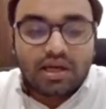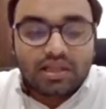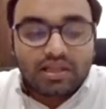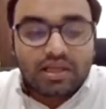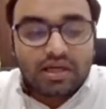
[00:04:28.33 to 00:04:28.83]

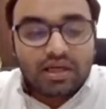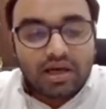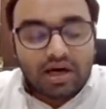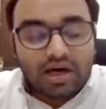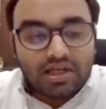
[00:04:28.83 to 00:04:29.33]
in the
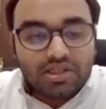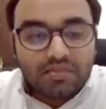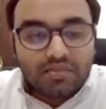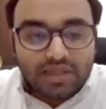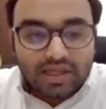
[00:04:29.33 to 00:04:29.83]

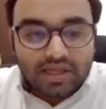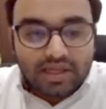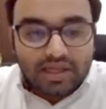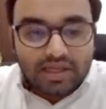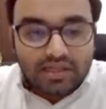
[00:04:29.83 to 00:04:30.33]
Harshad
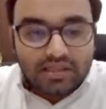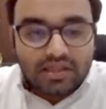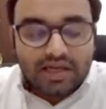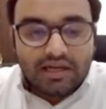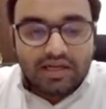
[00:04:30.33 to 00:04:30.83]
Mehta's
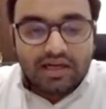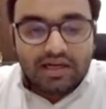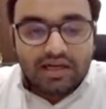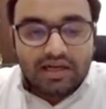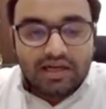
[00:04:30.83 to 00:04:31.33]

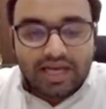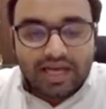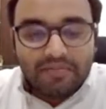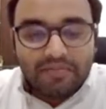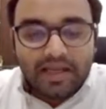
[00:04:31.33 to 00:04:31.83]
1992
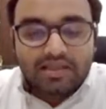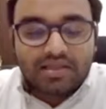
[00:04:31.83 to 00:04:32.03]
scam.